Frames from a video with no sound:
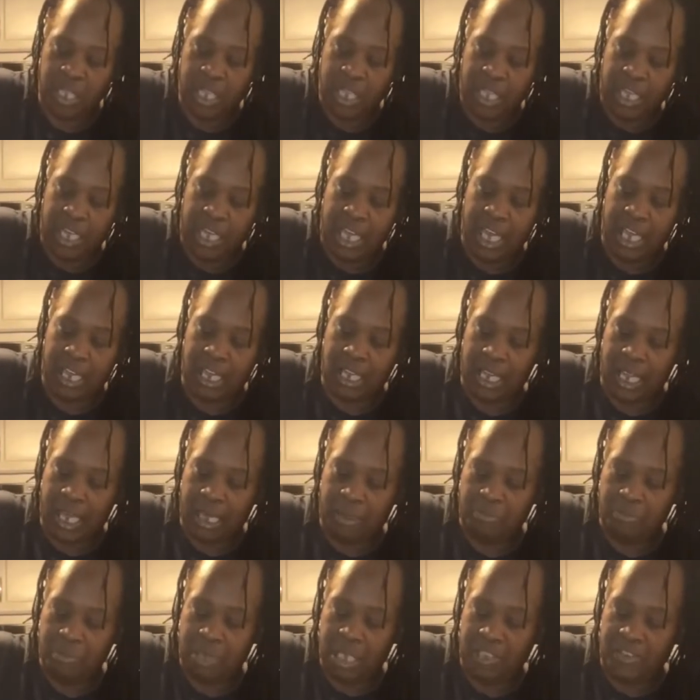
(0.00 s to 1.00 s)
kind of
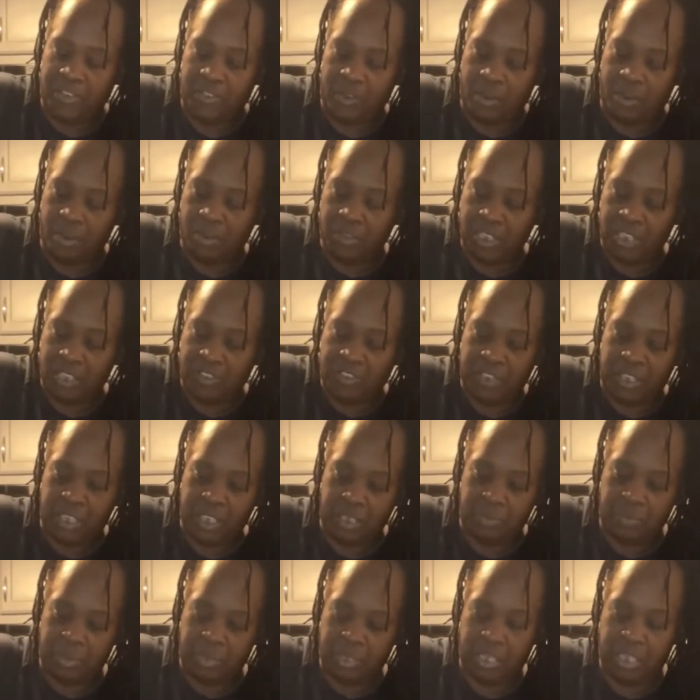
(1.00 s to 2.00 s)
like mix all this
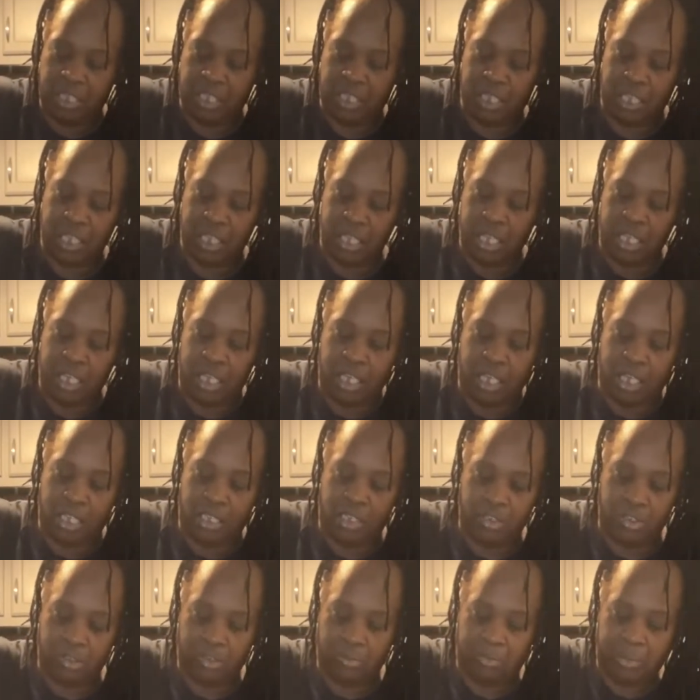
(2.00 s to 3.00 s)
up a
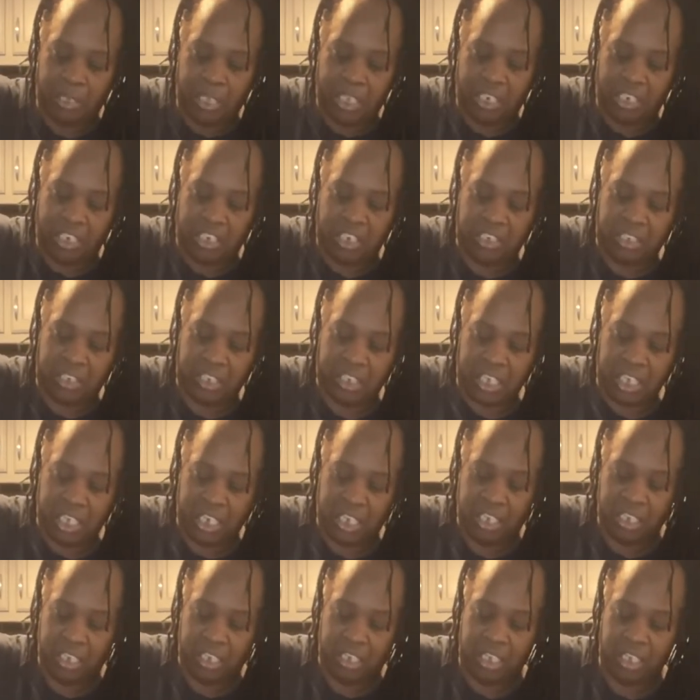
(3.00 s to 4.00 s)
little bit just to get
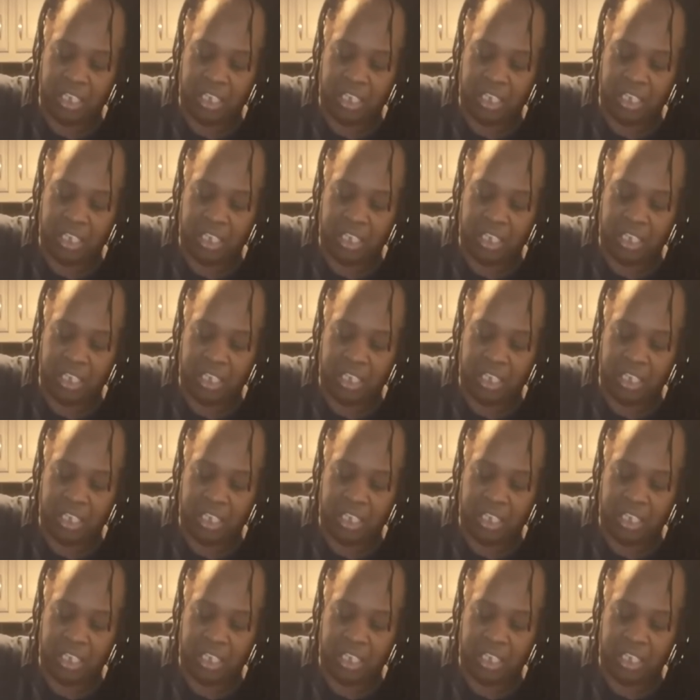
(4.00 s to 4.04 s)
it